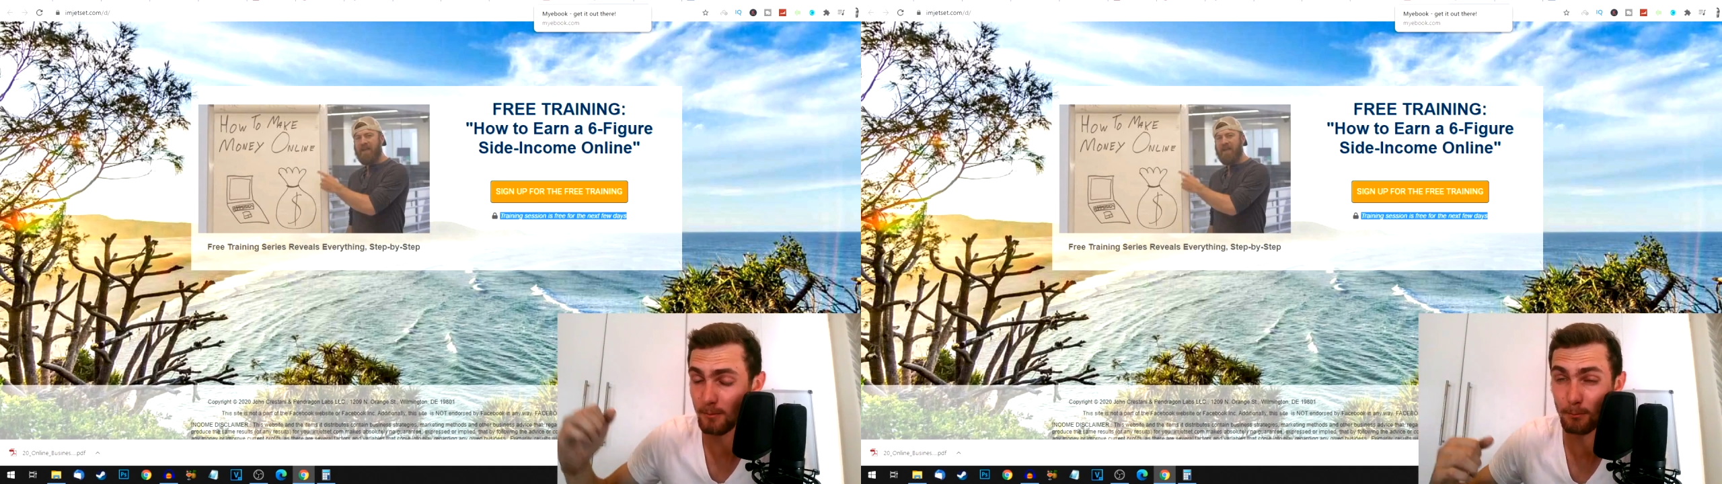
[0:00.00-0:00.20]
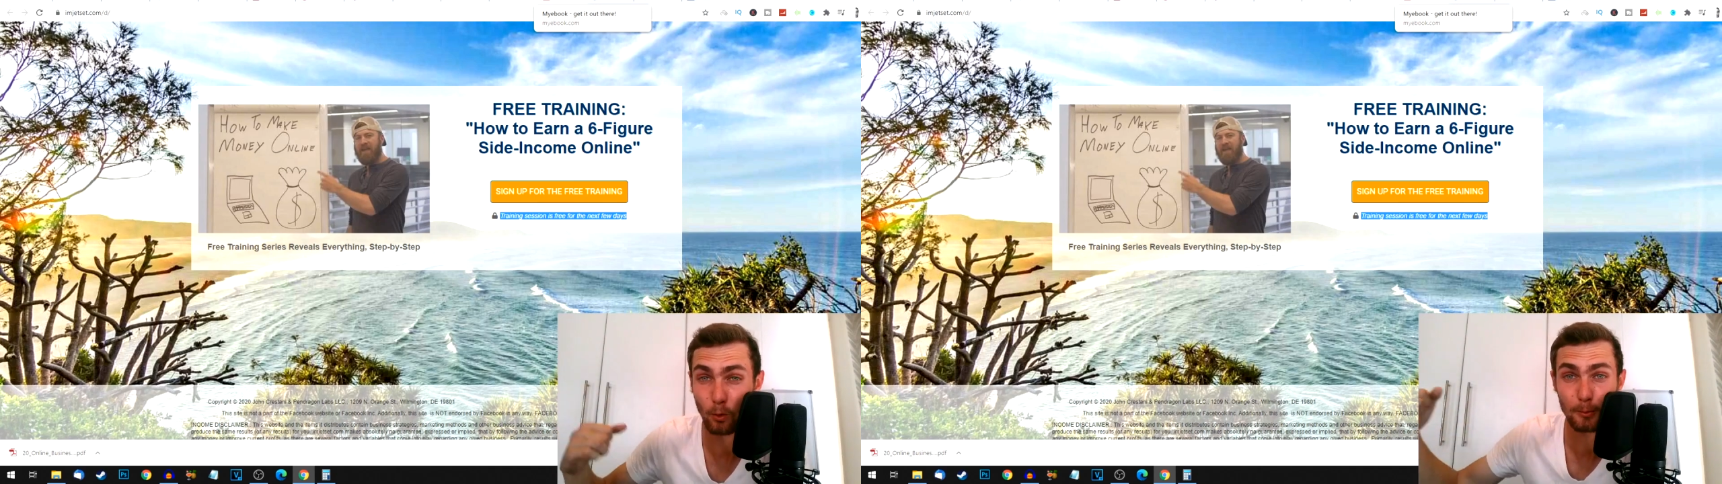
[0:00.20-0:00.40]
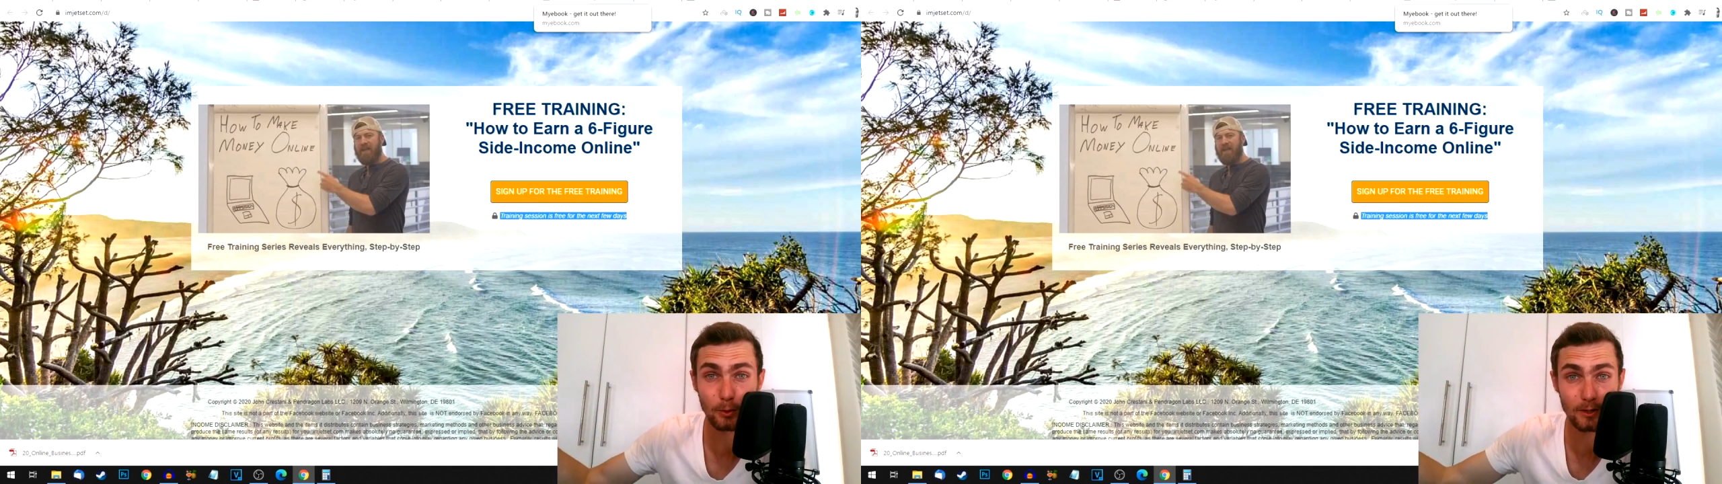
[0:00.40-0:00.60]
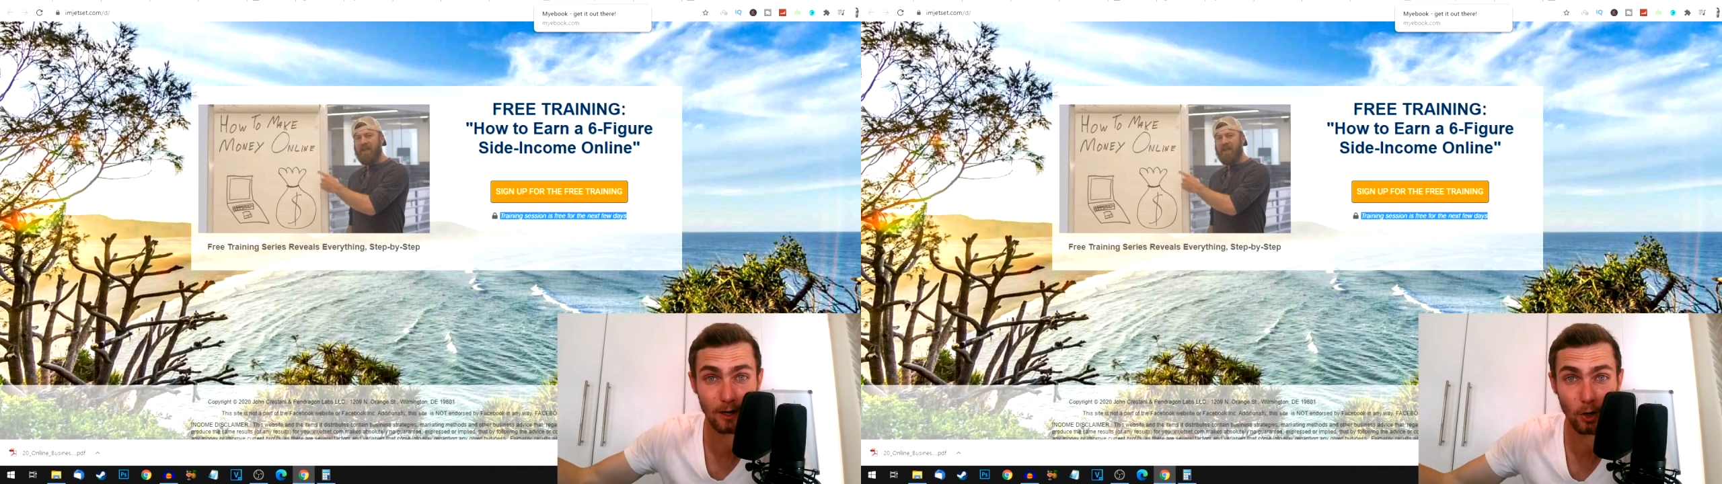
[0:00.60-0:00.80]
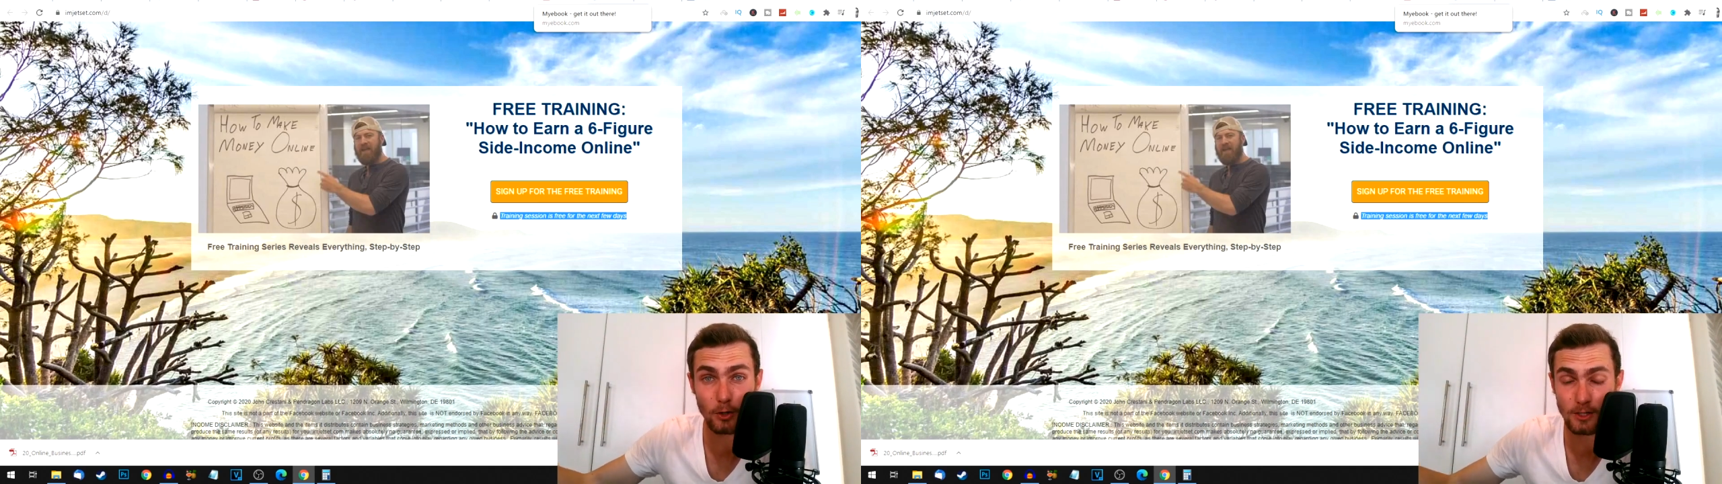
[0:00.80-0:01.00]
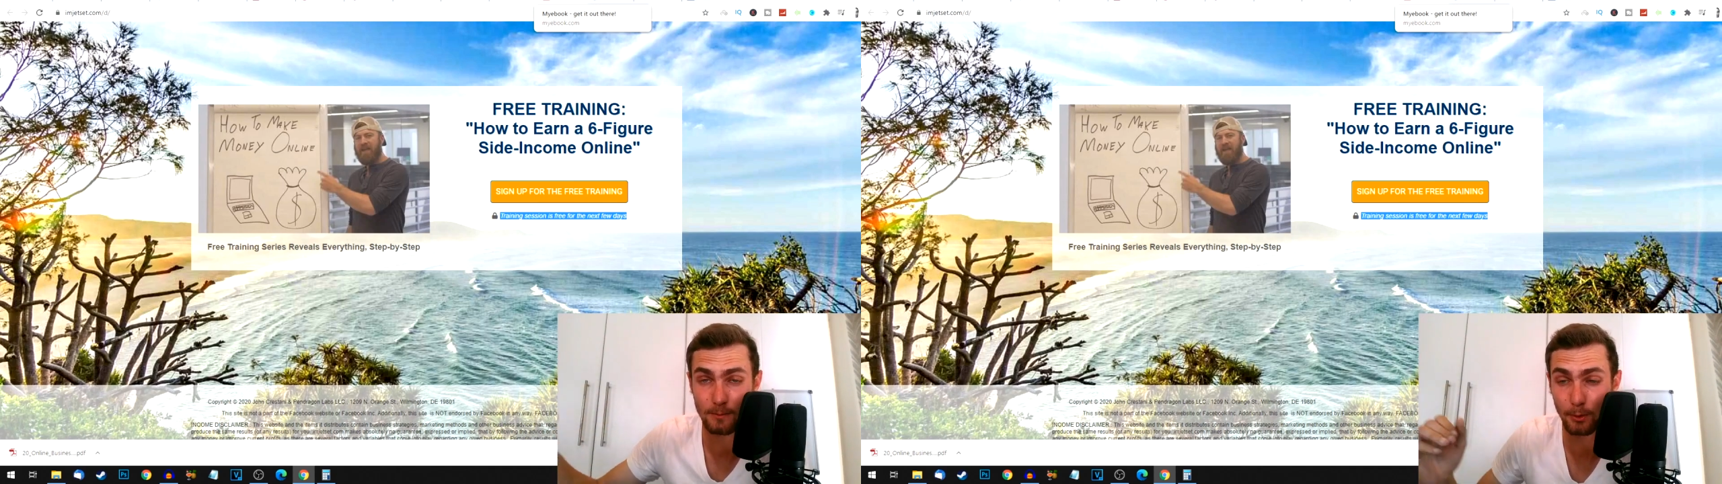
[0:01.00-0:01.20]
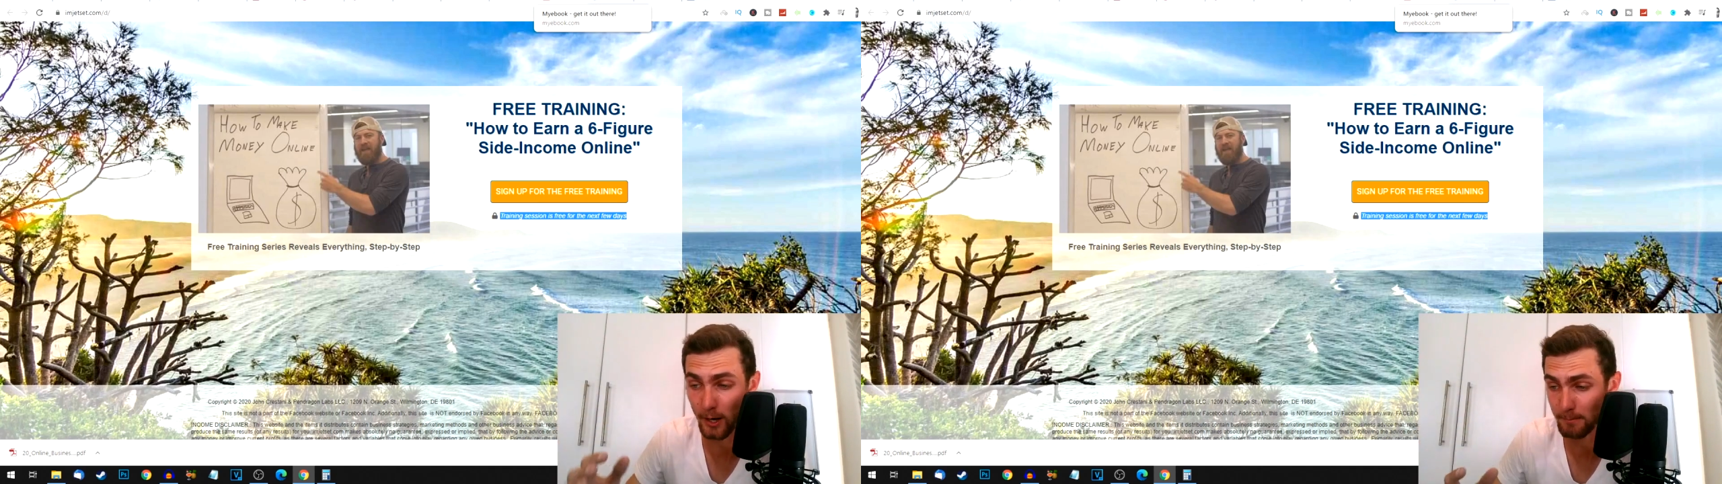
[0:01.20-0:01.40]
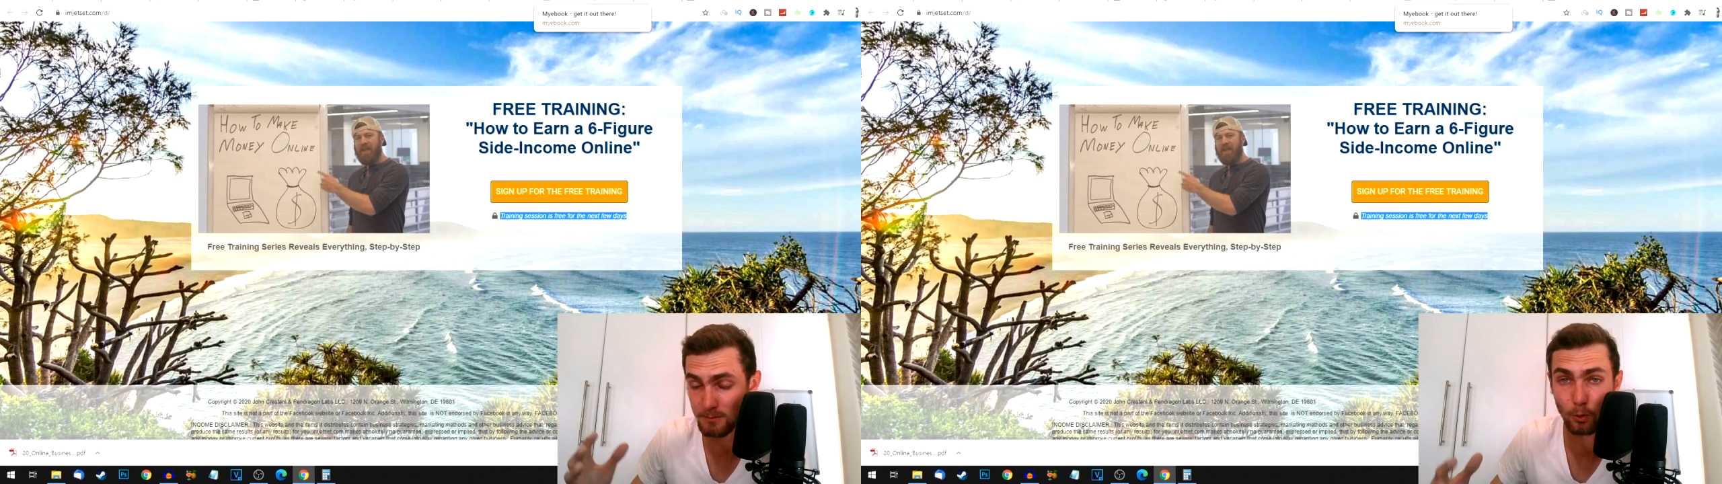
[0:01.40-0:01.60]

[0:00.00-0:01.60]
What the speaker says: more and more downloads, and perhaps